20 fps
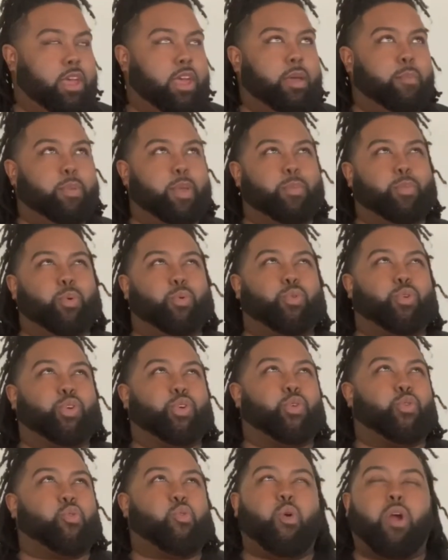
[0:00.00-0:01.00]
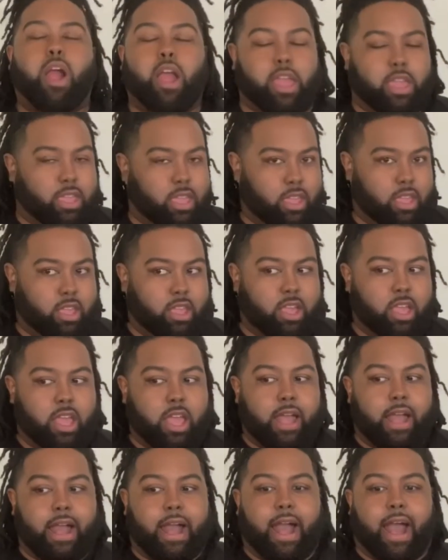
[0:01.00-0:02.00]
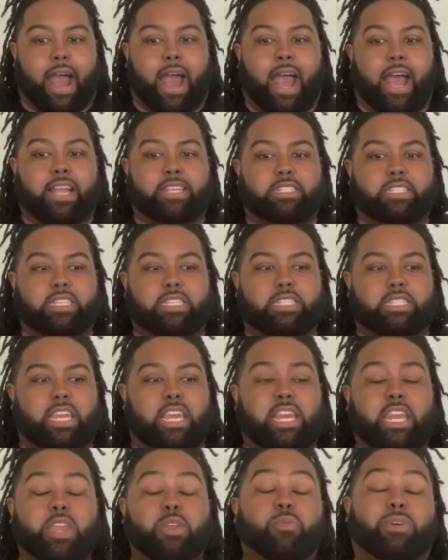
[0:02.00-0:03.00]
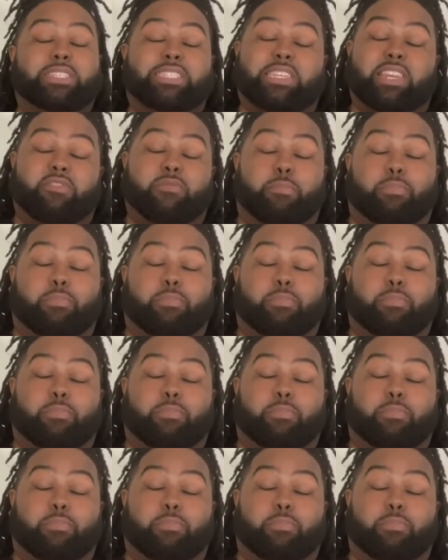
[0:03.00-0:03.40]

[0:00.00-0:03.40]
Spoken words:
People were crying. And he wasn't even